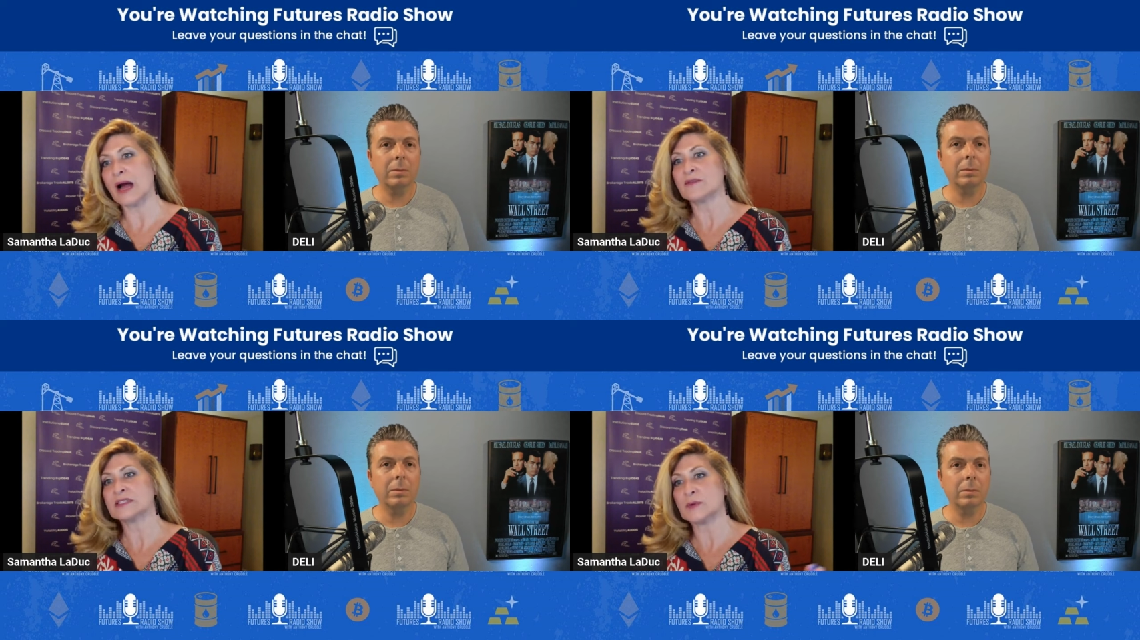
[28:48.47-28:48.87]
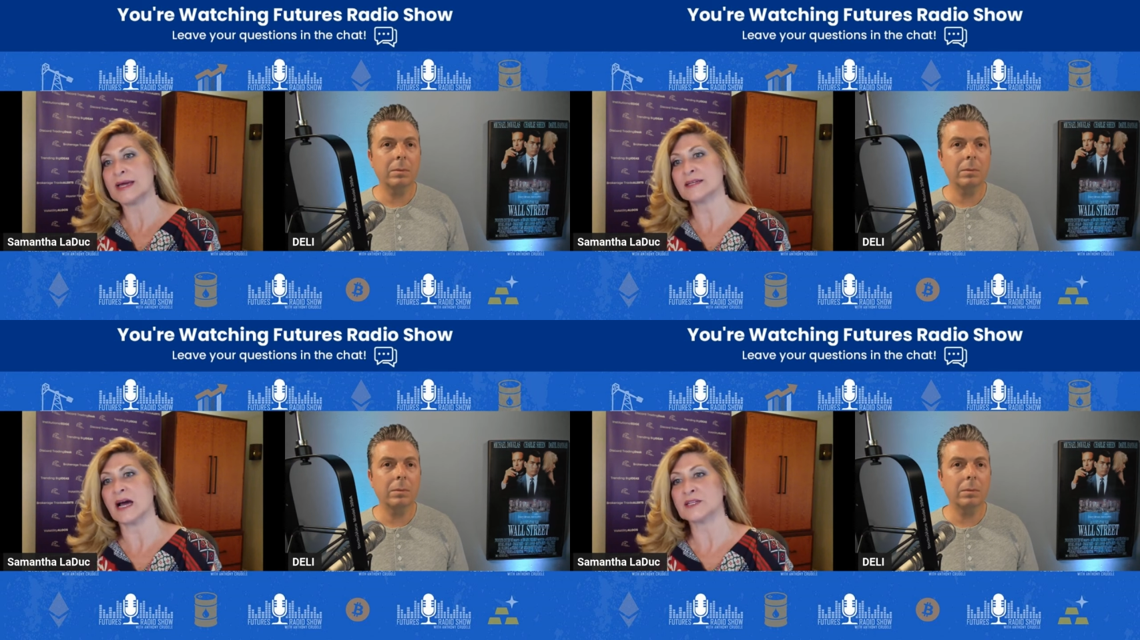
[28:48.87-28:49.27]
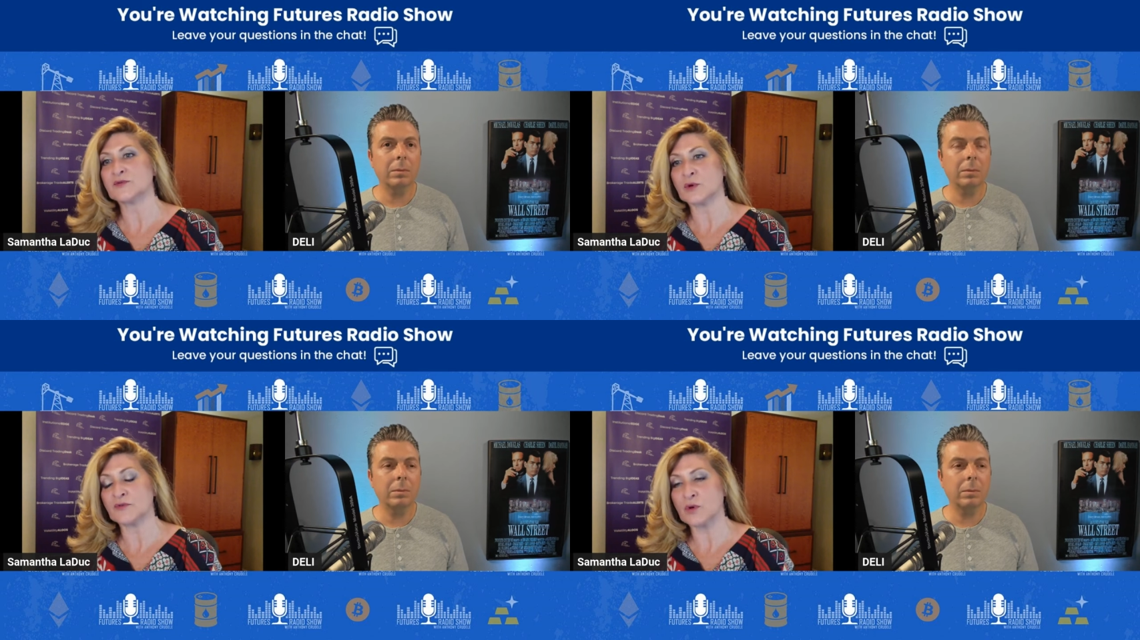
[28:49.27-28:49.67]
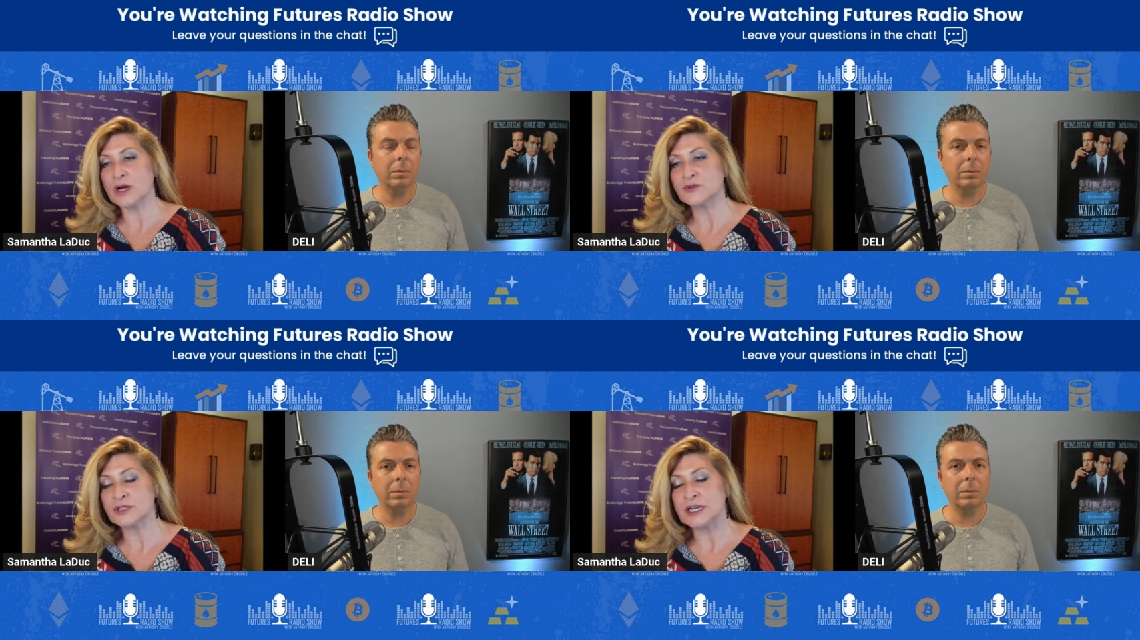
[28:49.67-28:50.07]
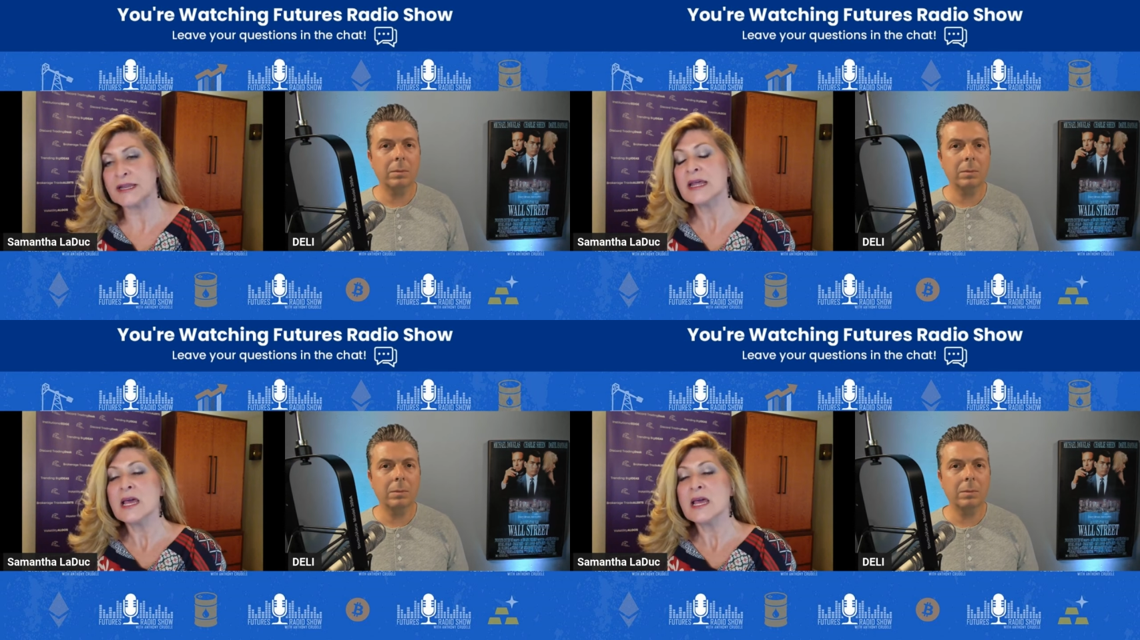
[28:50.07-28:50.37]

Speaker 1: Obviously, we hadn't gotten to forty-four hundred yet,